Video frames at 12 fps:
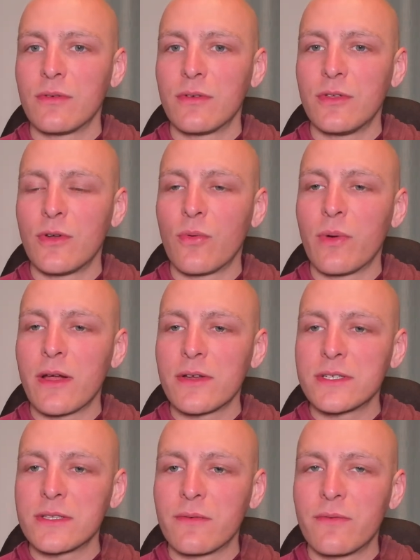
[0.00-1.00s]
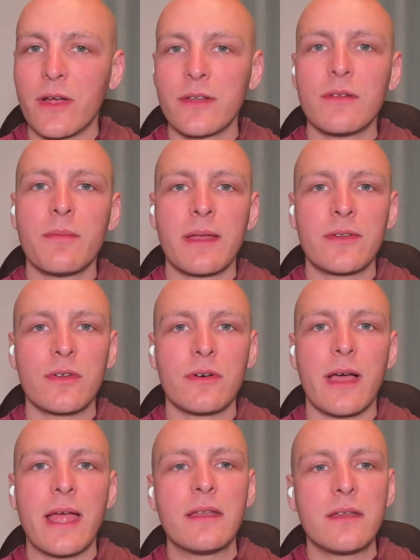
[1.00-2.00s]
Where is the fundamental
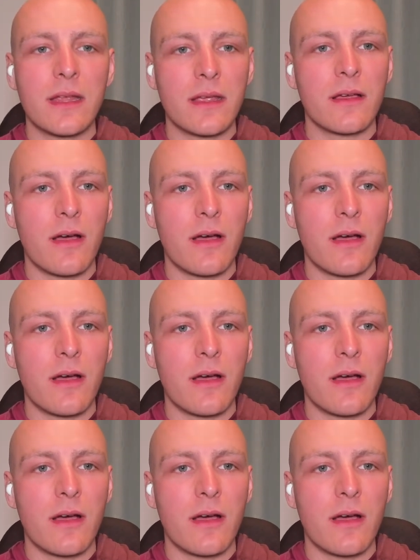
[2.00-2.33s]
ending